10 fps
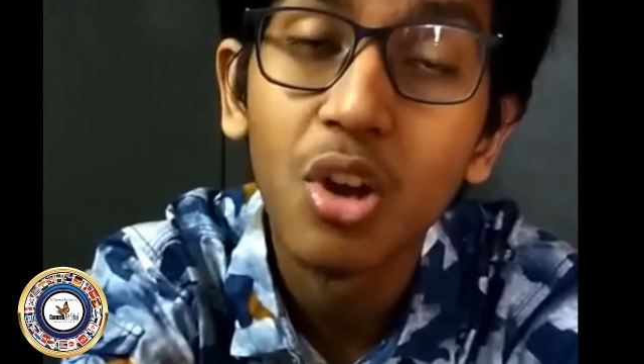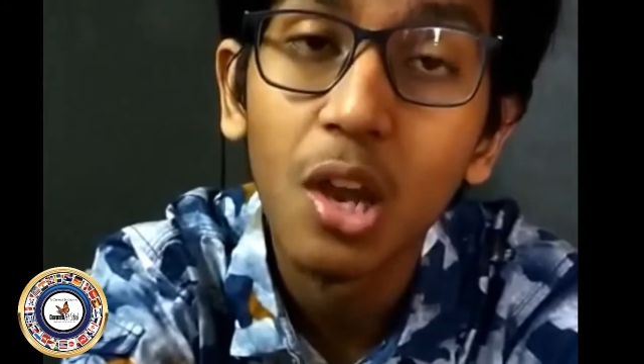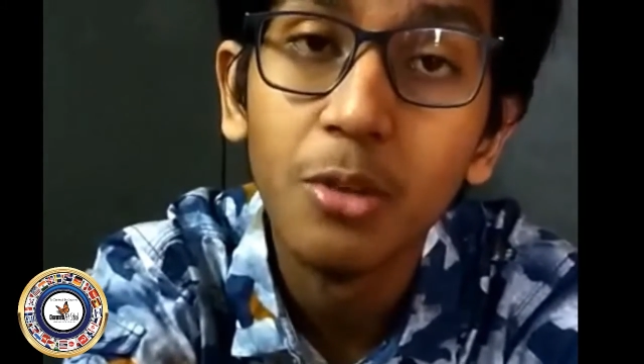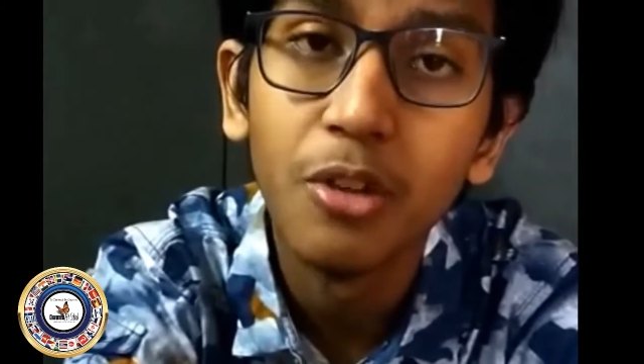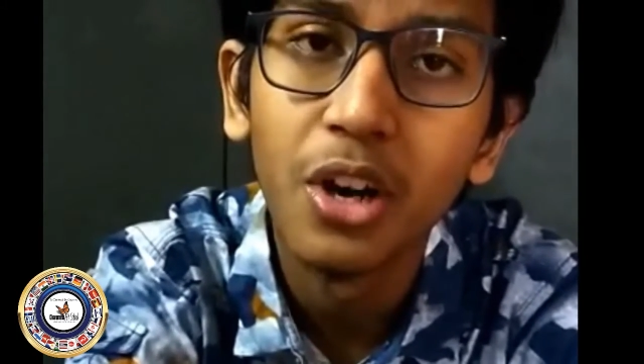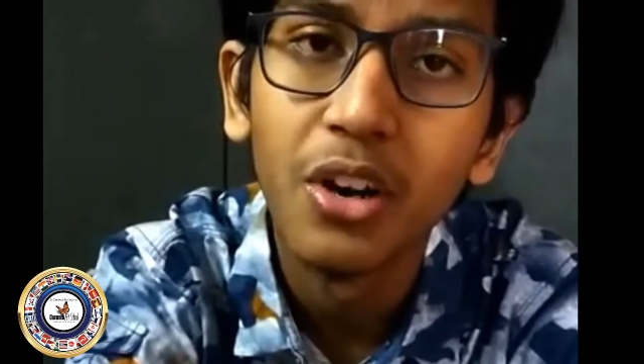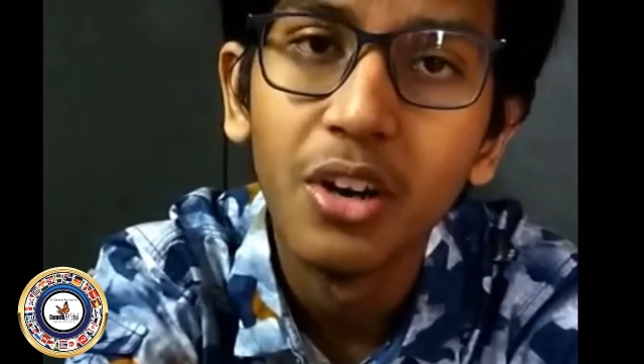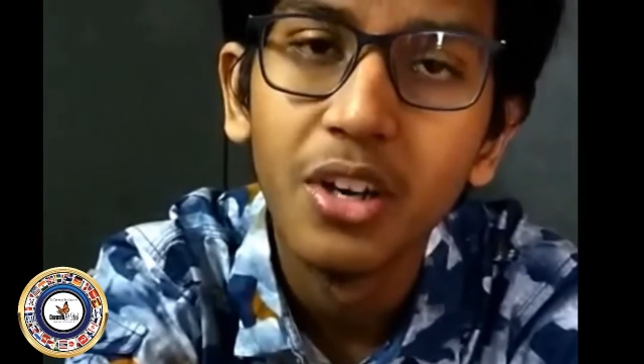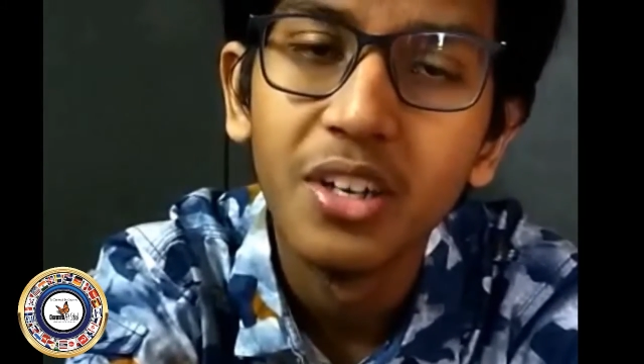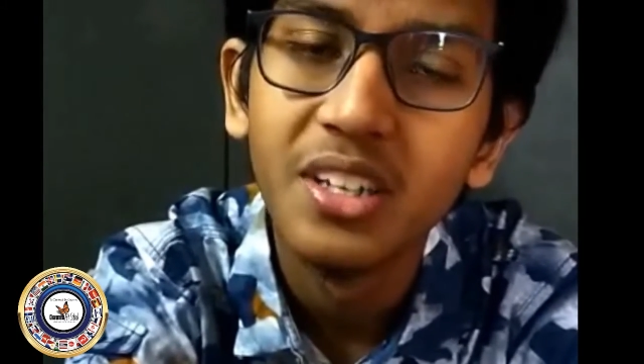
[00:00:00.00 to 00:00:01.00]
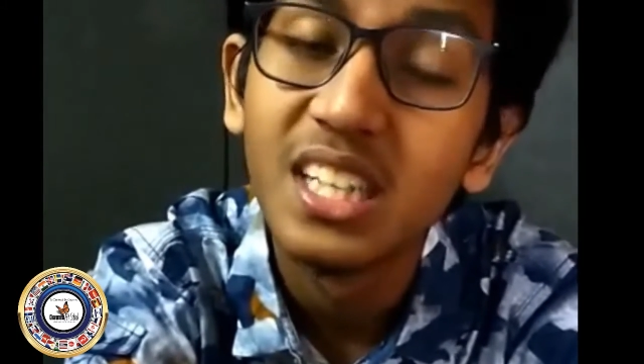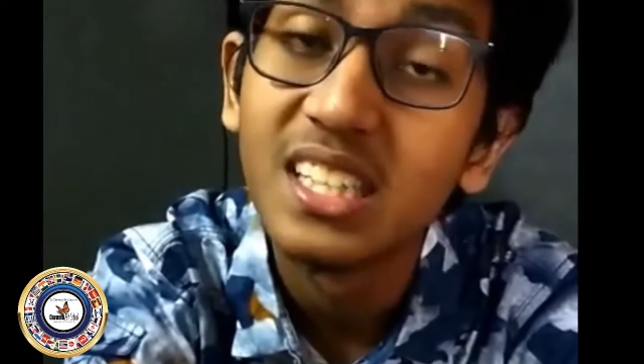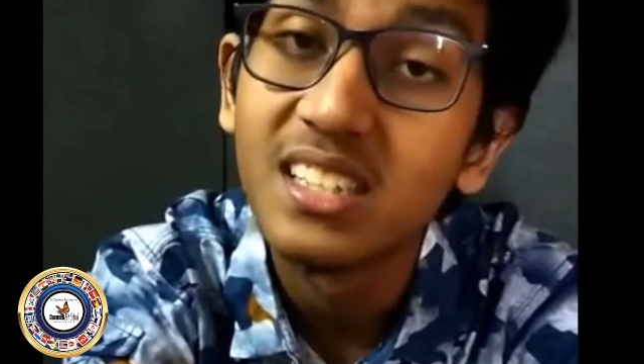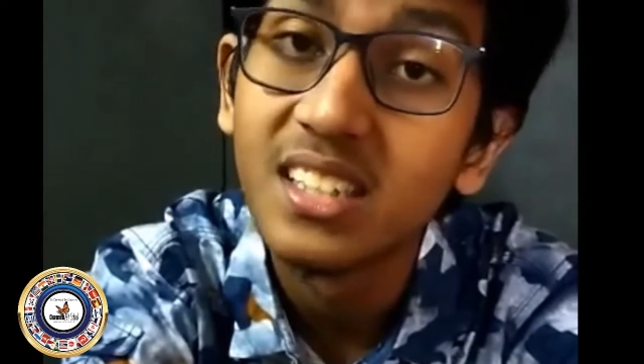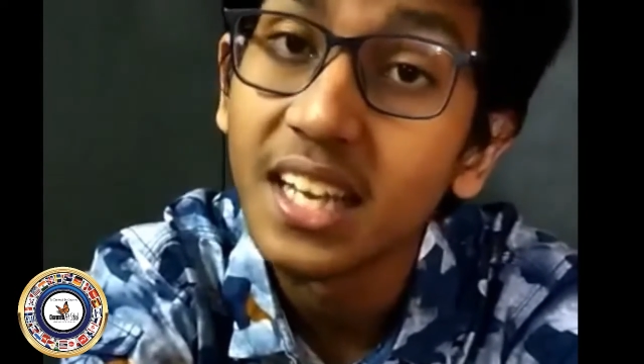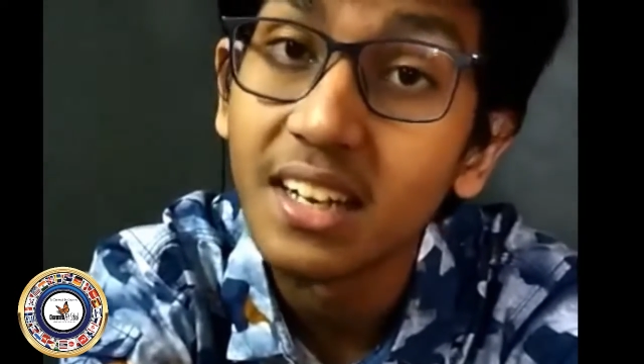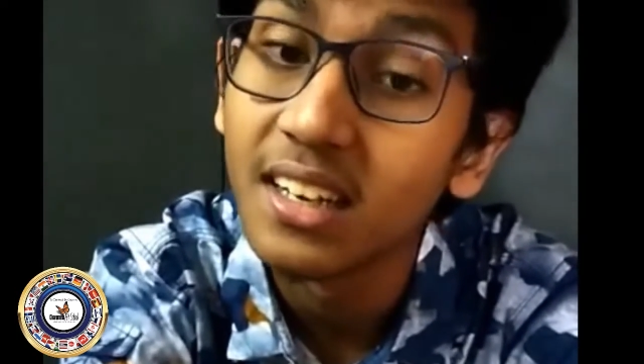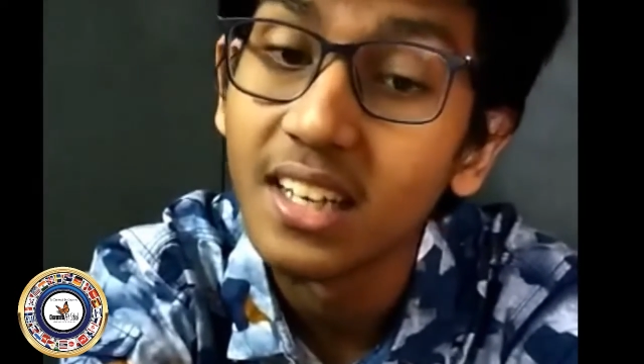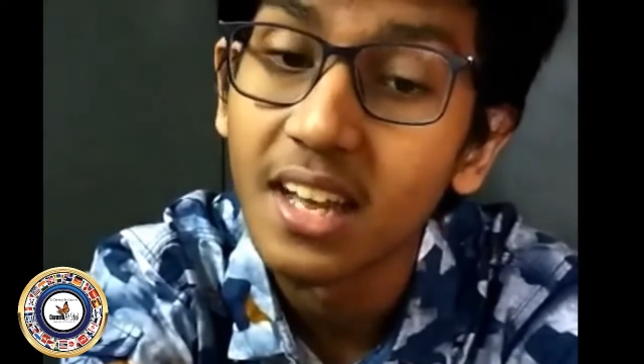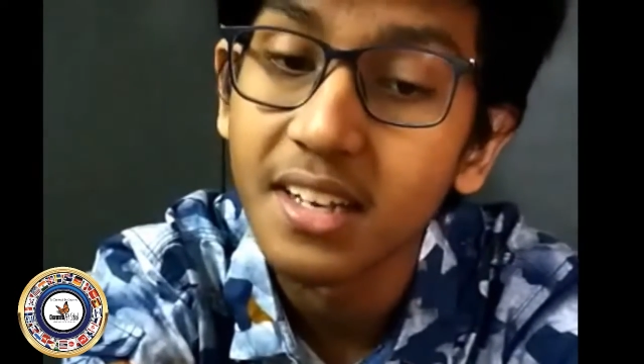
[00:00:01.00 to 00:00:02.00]
Oliver
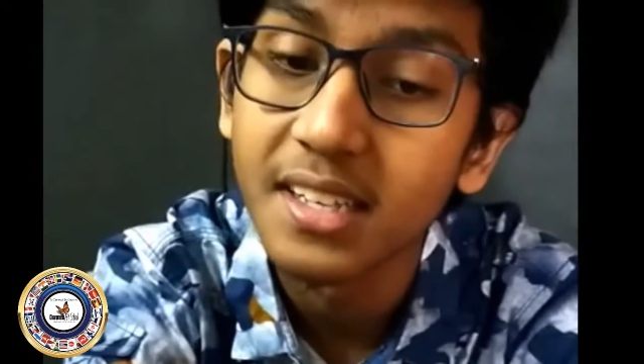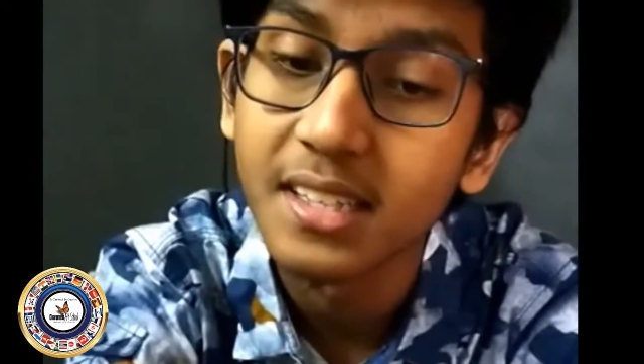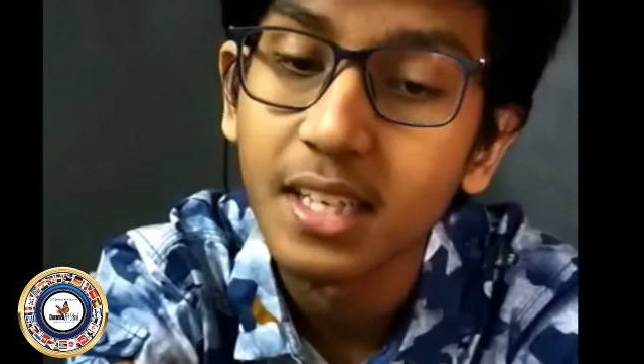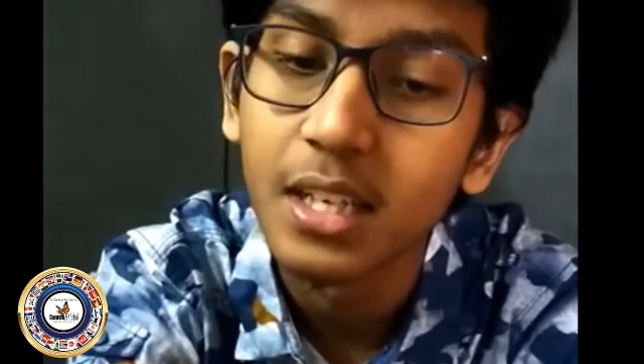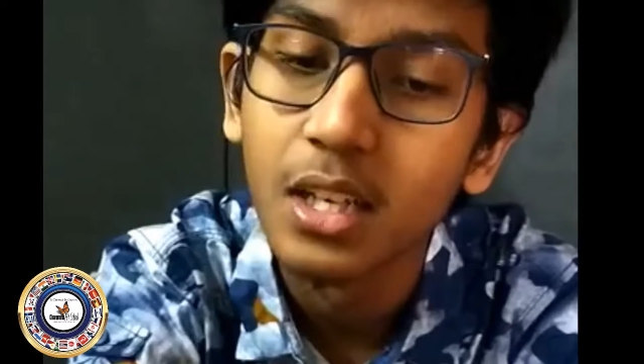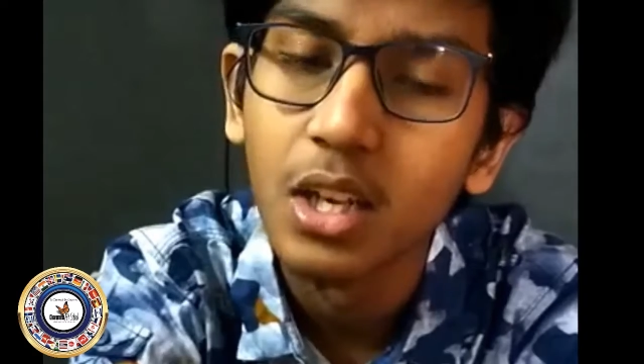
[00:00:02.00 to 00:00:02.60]
distinctly uneasy.